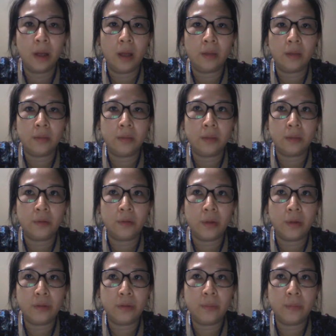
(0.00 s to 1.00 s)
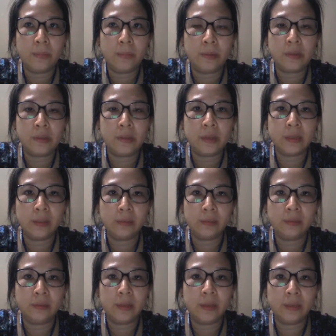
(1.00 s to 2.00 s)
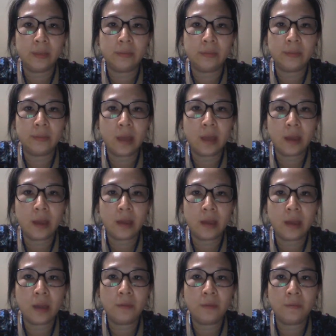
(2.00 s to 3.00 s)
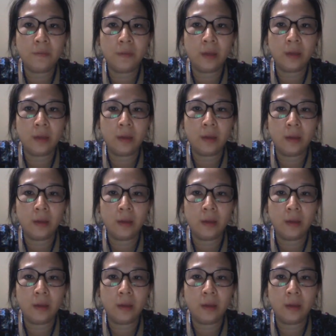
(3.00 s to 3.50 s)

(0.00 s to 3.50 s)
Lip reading: that going to be purchased. So let's say if the